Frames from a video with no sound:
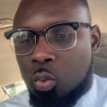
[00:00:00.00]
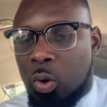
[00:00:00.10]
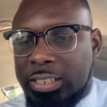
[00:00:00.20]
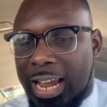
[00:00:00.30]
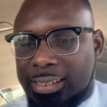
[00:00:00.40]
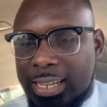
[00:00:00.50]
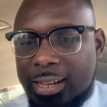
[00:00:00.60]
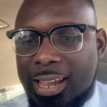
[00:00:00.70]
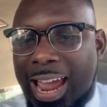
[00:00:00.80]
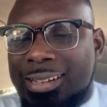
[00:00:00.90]
What you
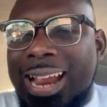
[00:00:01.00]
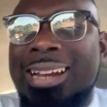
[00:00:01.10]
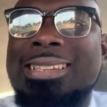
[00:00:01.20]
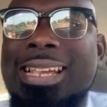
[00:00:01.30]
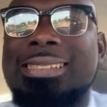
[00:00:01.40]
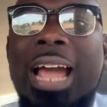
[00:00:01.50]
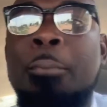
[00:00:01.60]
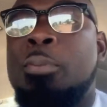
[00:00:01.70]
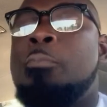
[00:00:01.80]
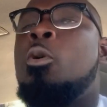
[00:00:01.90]
say, and that is the
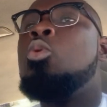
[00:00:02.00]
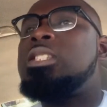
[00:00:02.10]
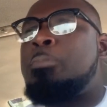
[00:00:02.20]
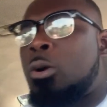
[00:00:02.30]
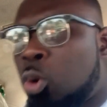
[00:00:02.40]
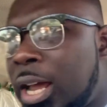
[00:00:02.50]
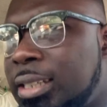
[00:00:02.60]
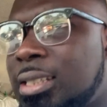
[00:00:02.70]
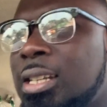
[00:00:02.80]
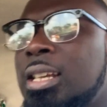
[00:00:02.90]
time people will
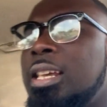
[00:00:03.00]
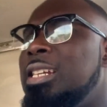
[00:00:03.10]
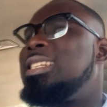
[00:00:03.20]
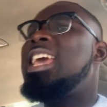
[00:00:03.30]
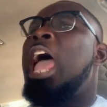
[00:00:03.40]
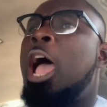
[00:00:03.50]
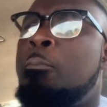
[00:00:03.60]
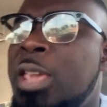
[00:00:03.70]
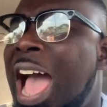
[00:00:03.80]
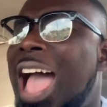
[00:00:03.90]
speculate. Into
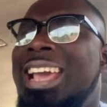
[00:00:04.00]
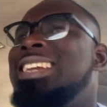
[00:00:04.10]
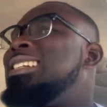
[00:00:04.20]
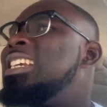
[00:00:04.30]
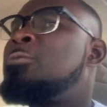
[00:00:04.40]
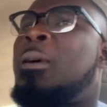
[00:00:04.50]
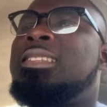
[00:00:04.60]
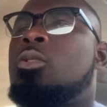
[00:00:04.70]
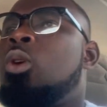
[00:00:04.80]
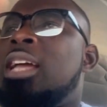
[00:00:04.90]
Abia in this
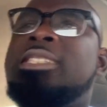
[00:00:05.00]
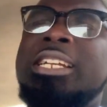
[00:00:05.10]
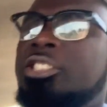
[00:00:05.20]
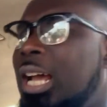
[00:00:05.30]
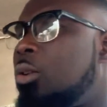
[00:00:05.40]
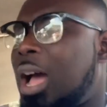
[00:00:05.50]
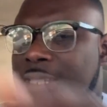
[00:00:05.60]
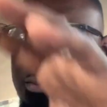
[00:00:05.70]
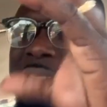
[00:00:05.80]
particular juncture, no, as some